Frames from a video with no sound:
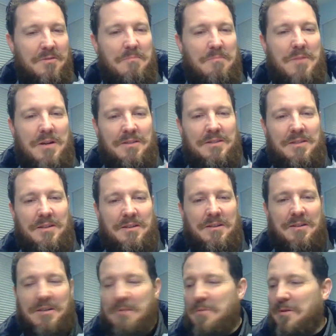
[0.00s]
of the month,
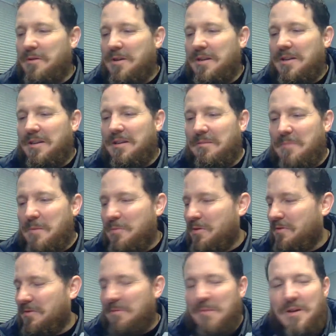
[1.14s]
community member
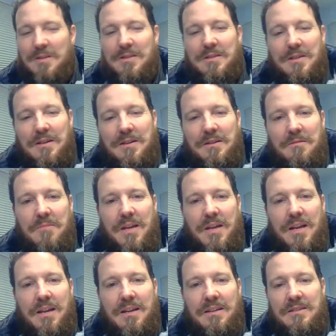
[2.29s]
of the month,
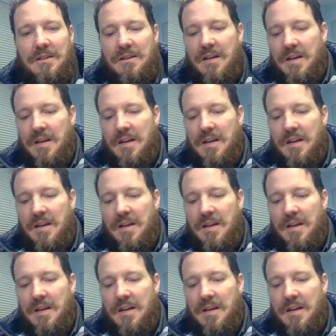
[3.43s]
and